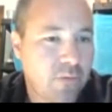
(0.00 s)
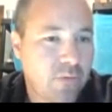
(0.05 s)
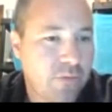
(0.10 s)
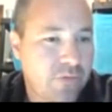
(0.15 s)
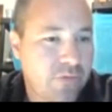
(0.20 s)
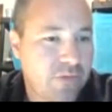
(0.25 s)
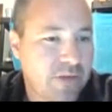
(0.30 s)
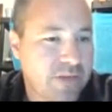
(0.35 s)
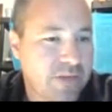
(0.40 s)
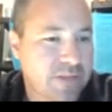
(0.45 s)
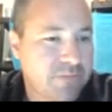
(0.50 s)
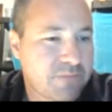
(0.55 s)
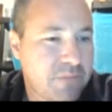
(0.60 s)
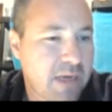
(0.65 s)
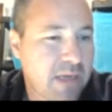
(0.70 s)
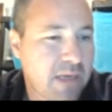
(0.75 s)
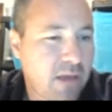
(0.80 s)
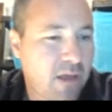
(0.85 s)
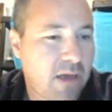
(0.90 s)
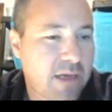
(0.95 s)
with this.
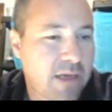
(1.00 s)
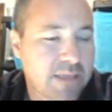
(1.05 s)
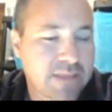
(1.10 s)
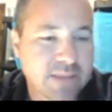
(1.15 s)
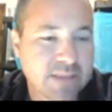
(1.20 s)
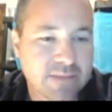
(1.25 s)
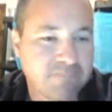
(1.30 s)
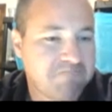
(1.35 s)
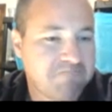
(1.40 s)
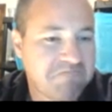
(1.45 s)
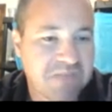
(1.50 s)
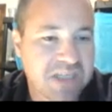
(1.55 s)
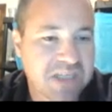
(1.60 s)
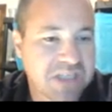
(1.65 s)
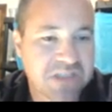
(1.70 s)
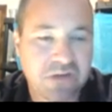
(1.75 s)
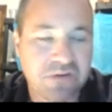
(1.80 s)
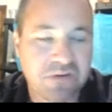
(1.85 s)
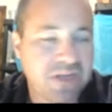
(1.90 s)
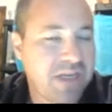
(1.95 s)
My loss, I
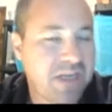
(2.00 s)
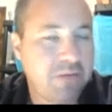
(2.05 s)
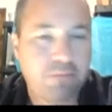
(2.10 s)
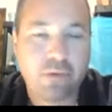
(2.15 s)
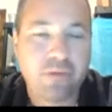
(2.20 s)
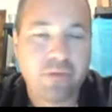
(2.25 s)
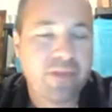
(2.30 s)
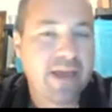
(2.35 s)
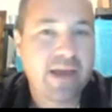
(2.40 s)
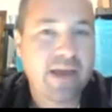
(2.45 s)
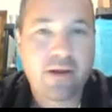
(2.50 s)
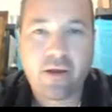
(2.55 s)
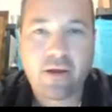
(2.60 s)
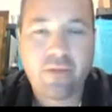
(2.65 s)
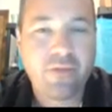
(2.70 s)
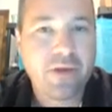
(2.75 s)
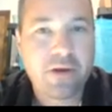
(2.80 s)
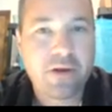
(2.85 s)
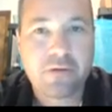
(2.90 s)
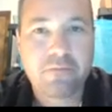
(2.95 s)
just don't need to put that
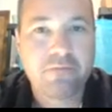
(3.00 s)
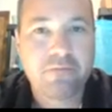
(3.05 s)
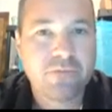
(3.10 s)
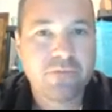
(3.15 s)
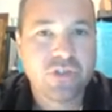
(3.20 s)
on there.